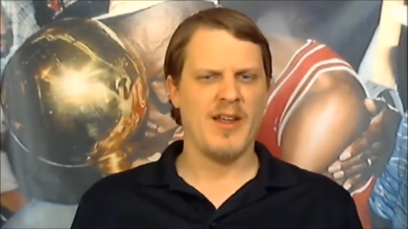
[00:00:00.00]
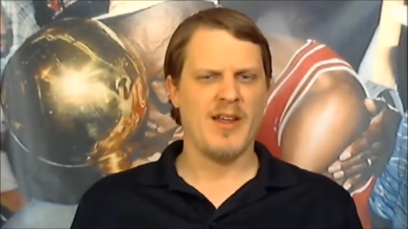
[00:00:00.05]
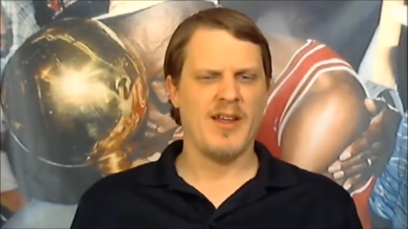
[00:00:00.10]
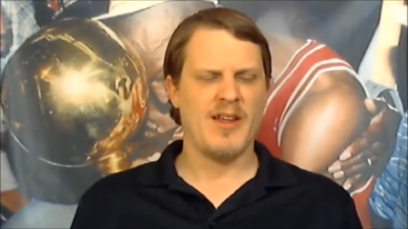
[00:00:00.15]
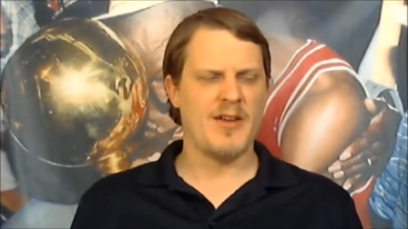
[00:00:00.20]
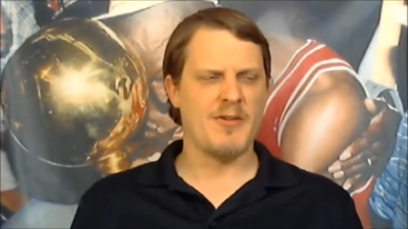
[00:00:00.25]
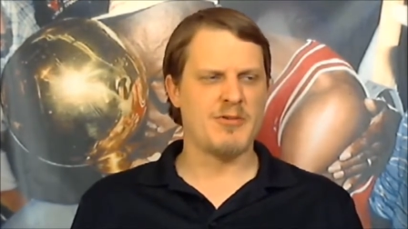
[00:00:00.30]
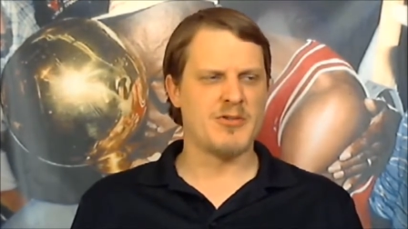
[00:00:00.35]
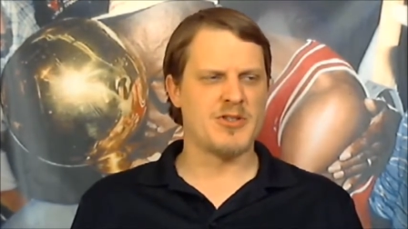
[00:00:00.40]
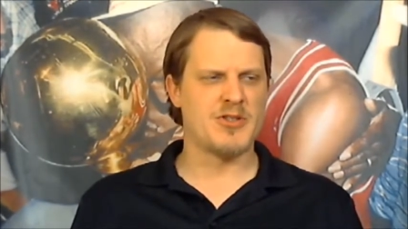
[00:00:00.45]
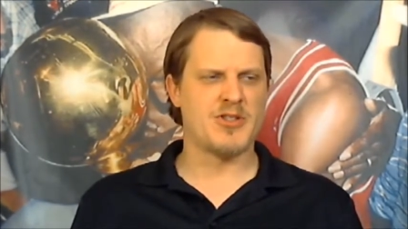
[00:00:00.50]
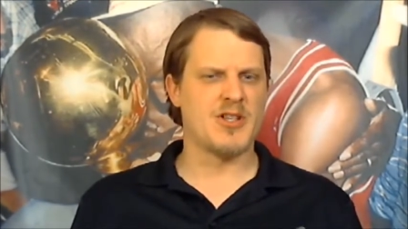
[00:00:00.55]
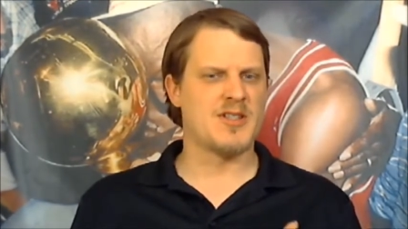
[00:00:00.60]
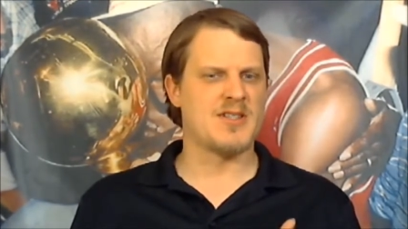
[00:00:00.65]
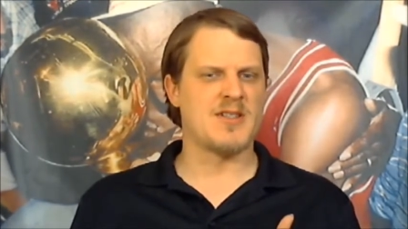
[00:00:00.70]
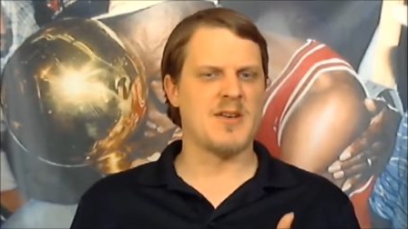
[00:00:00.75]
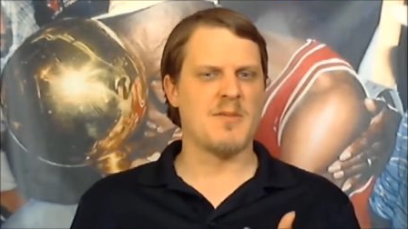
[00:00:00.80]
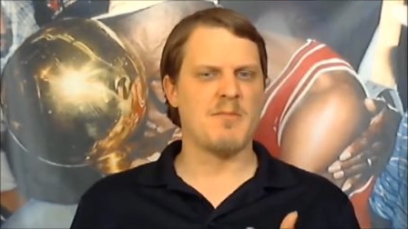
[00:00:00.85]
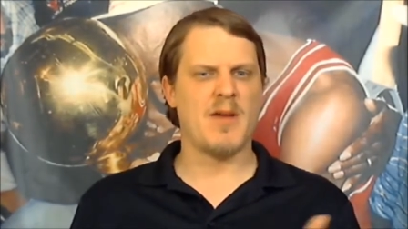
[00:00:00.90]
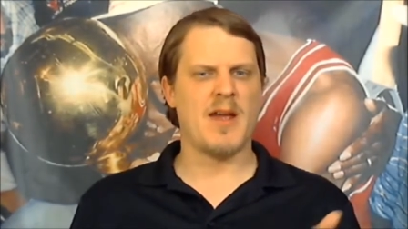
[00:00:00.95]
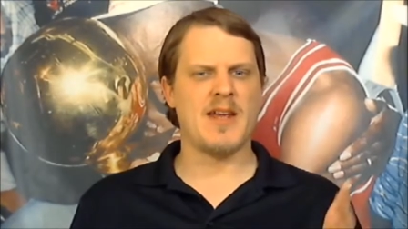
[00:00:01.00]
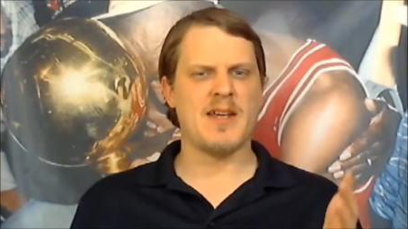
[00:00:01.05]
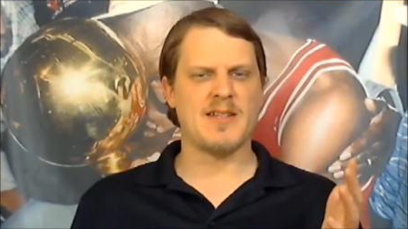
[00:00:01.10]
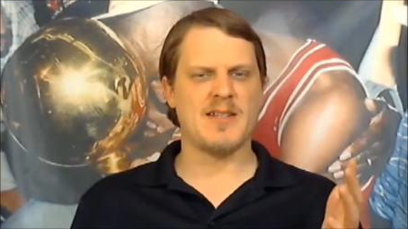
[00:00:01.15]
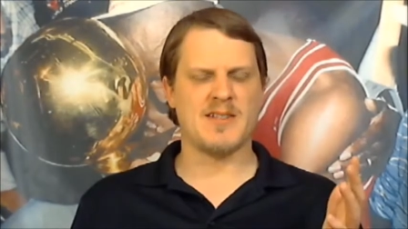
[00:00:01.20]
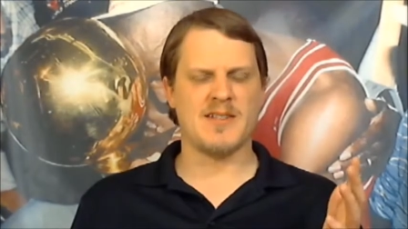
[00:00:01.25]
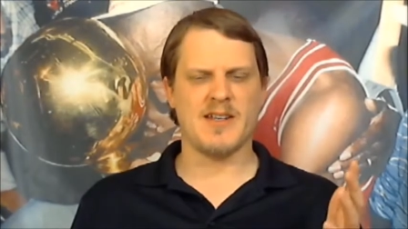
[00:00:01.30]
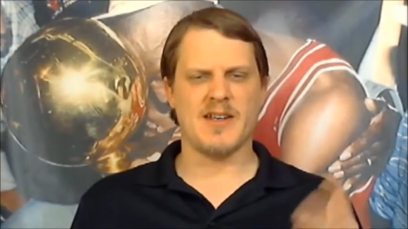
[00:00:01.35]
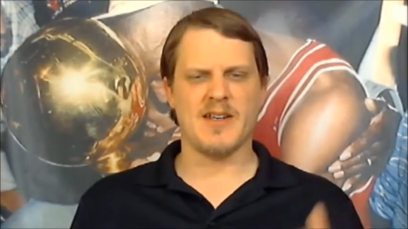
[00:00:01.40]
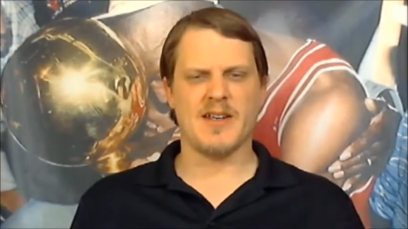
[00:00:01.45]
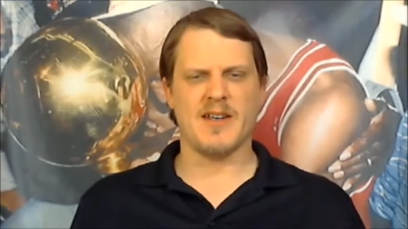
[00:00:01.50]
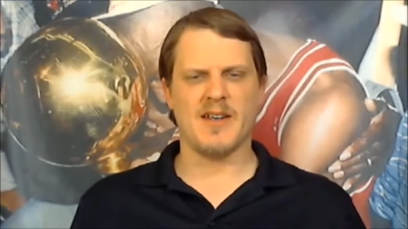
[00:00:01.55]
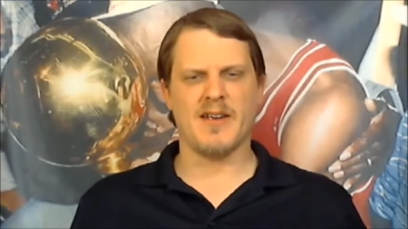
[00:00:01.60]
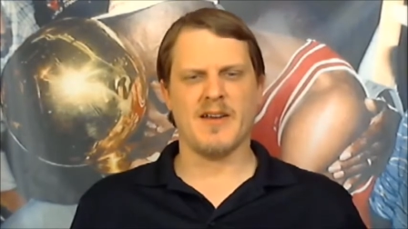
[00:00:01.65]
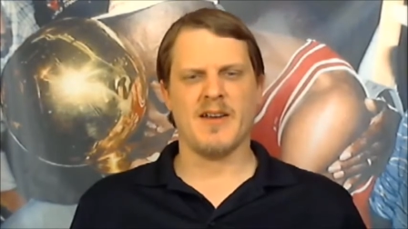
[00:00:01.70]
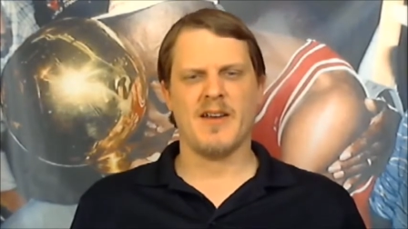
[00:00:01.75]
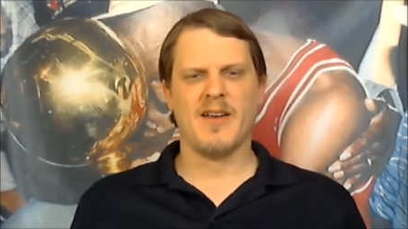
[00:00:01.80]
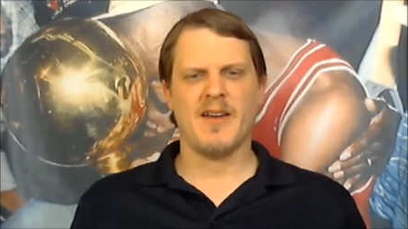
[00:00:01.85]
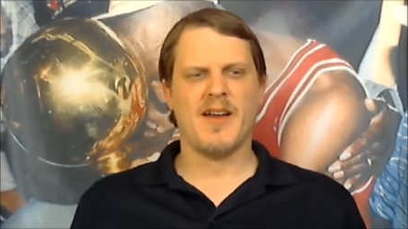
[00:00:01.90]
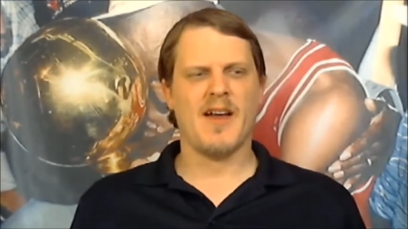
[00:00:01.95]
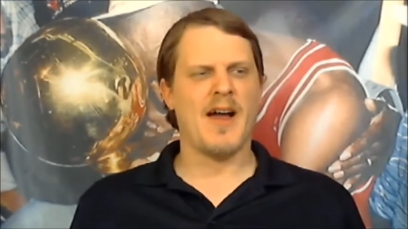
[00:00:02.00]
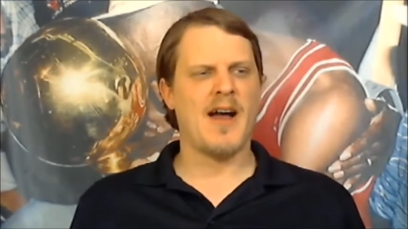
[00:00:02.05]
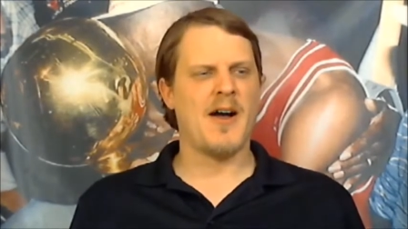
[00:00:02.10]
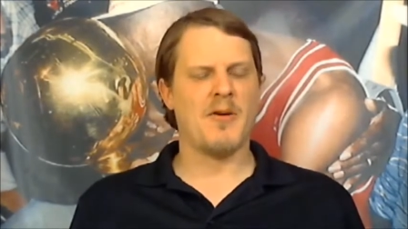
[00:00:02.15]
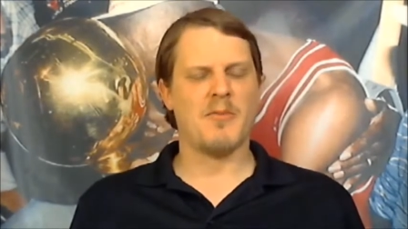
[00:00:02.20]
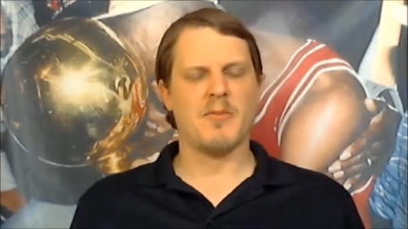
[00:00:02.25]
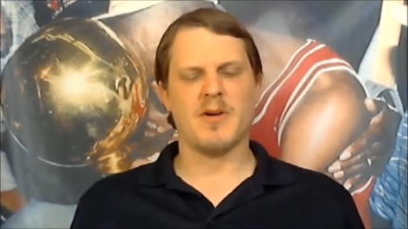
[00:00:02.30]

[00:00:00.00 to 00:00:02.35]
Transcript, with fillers: it was just amazing how